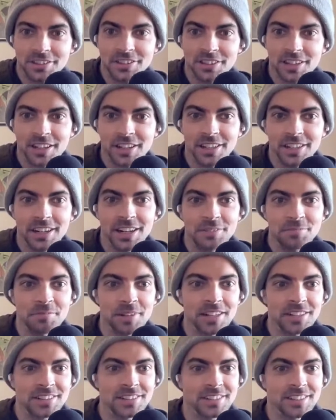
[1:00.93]
is I
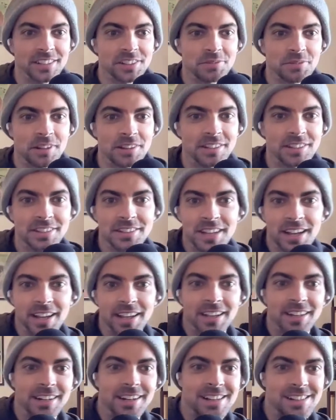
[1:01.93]
met this
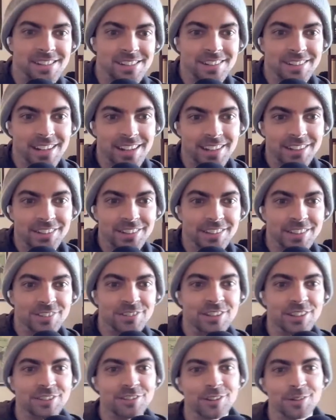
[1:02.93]
guy at Essen. Hey, good
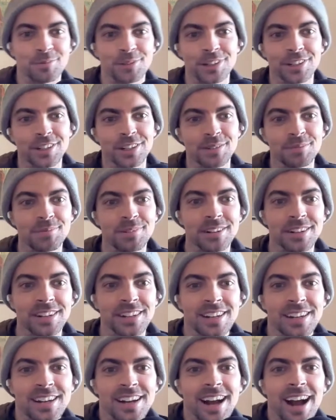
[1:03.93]
evening from Europe.
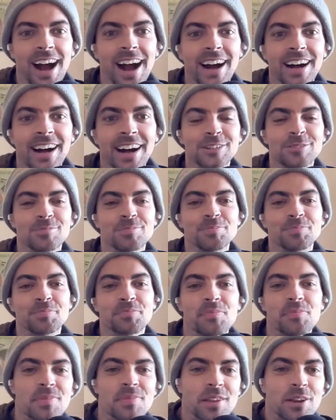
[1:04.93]

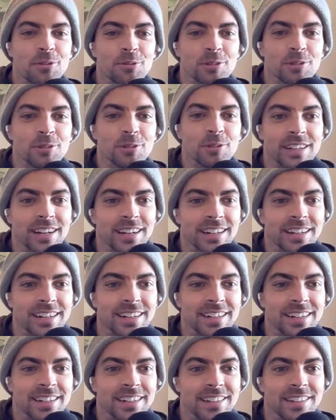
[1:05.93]
Um,
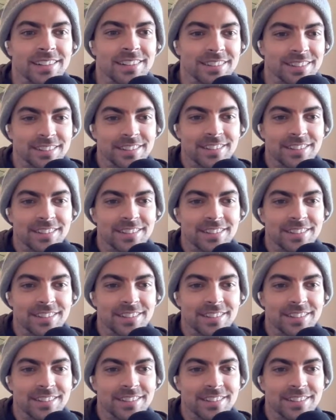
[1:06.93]
Zhao